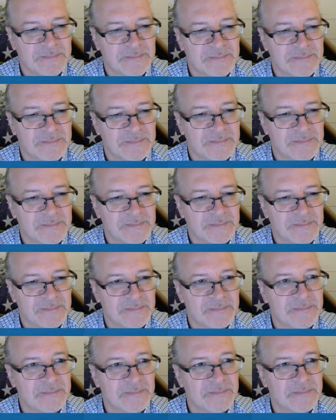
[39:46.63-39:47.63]

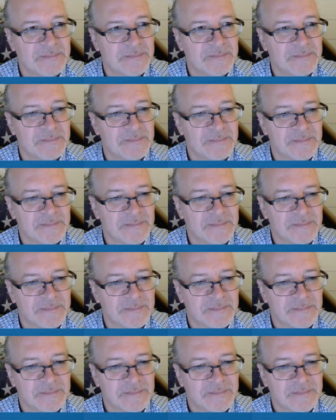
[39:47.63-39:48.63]

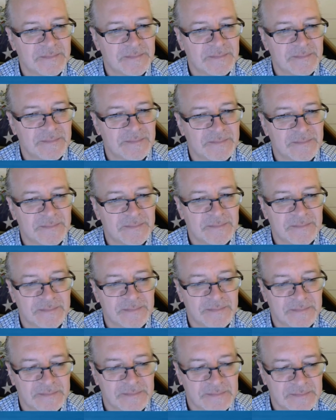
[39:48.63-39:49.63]

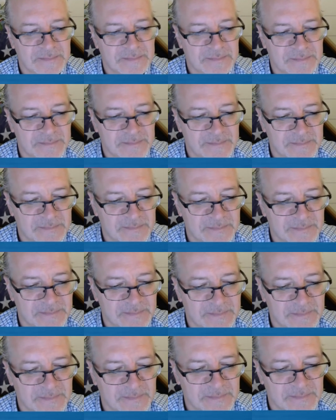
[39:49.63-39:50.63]

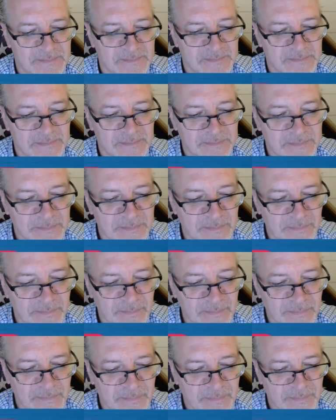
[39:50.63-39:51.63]

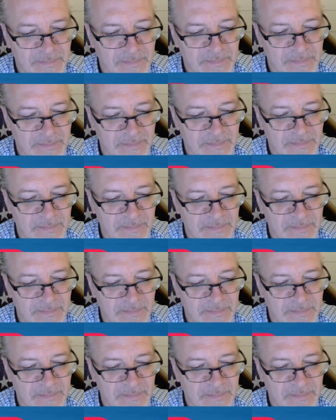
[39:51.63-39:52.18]
(not speaking)